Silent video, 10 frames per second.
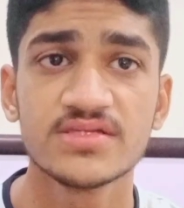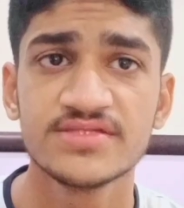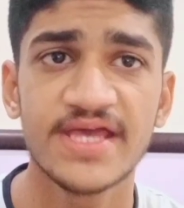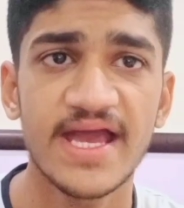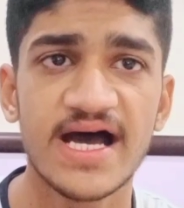
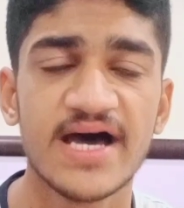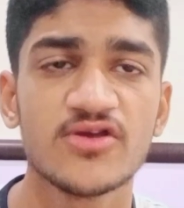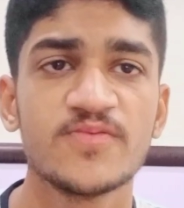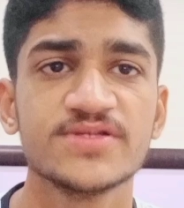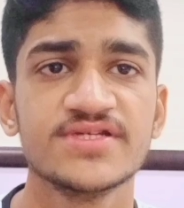They
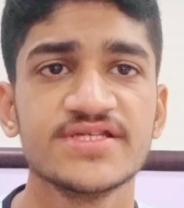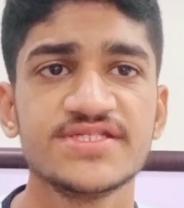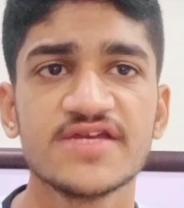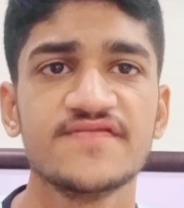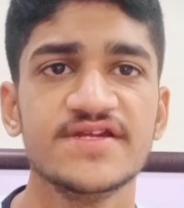are
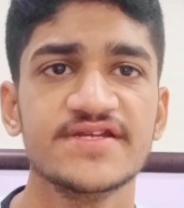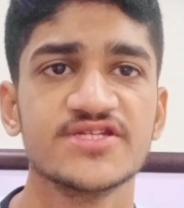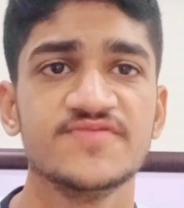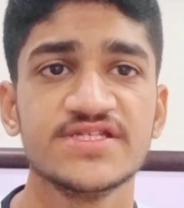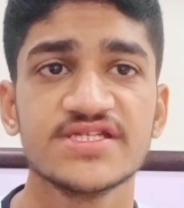opportunistic
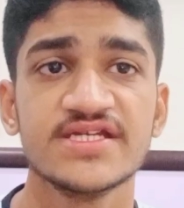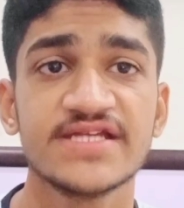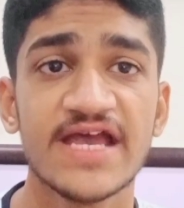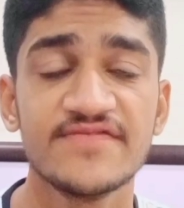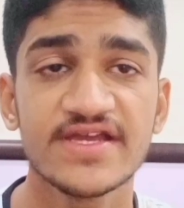feeders which
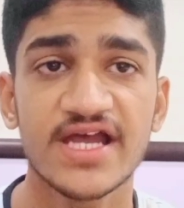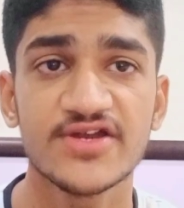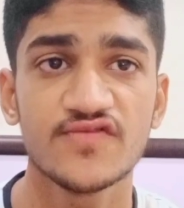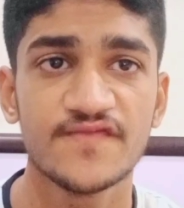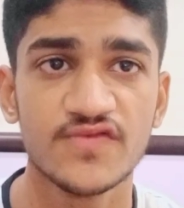eat every
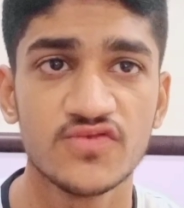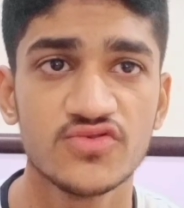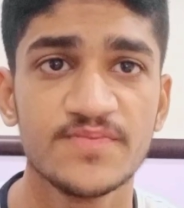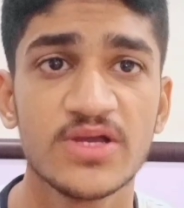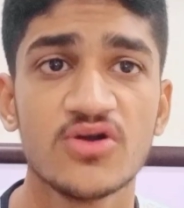kind of
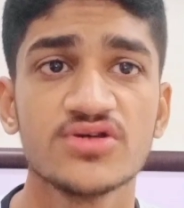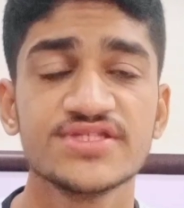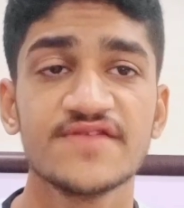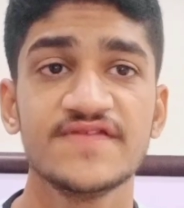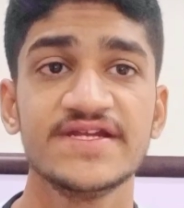food
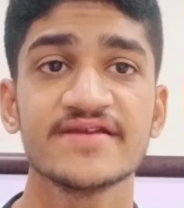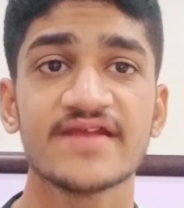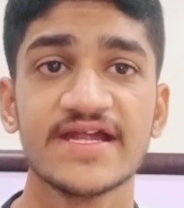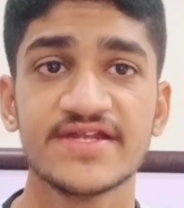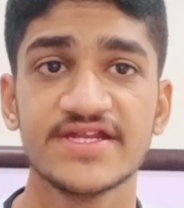because their feeding
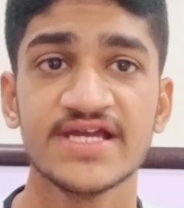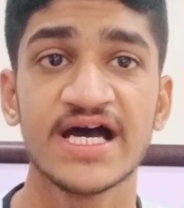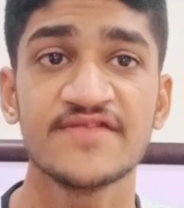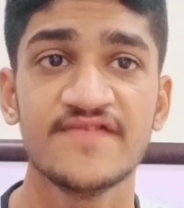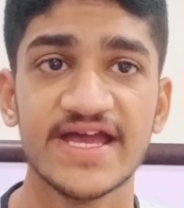criteria
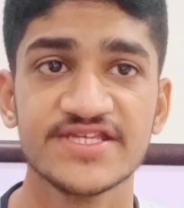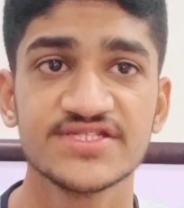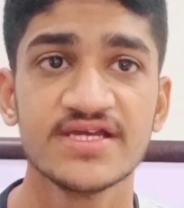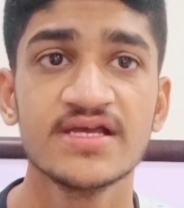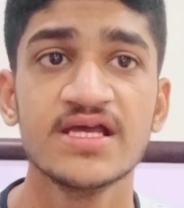are vast.